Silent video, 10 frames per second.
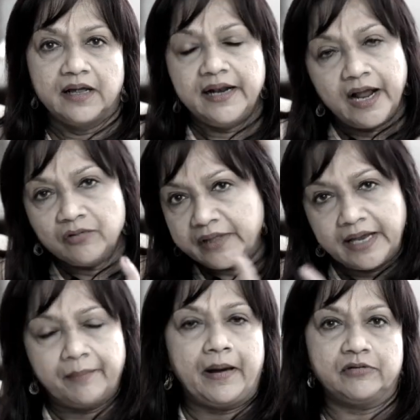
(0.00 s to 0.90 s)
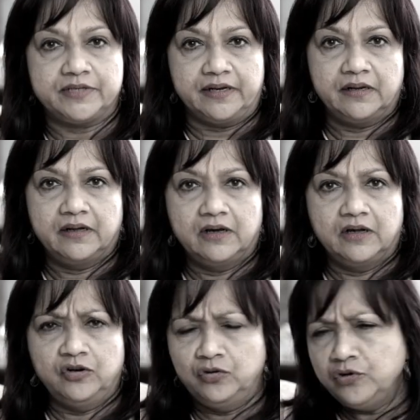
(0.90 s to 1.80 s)
Now think about it.
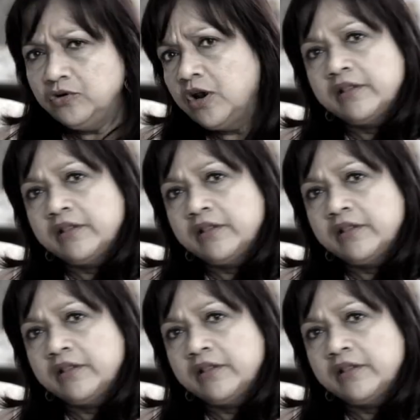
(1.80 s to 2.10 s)
Do you